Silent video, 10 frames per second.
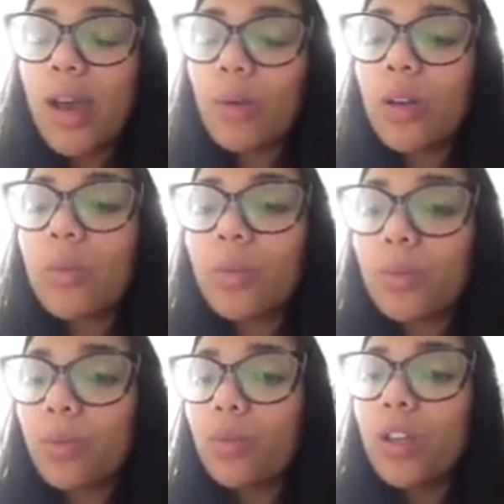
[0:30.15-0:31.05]
I
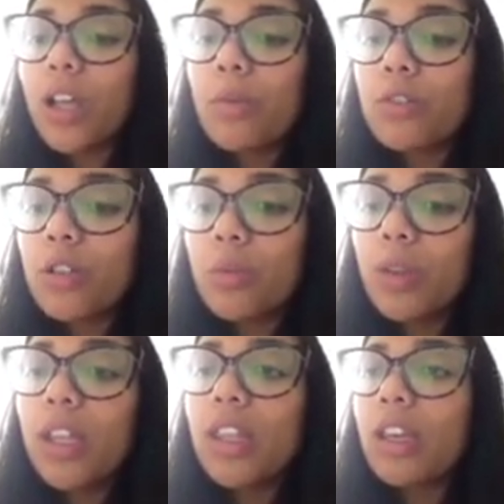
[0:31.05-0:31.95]
want you to
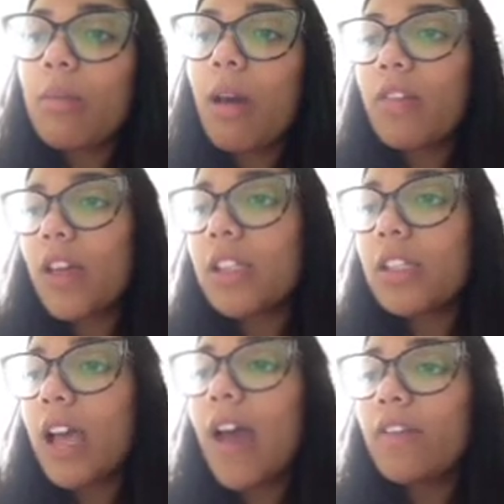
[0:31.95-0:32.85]
really think about
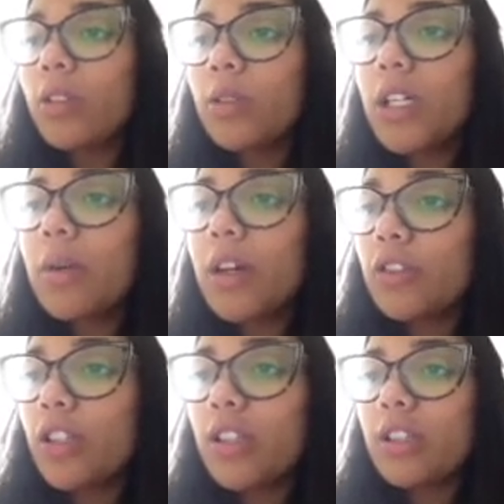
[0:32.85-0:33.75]
this. I have two
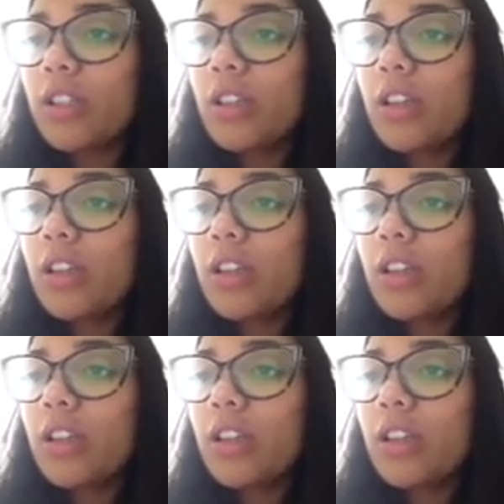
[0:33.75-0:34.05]
equations.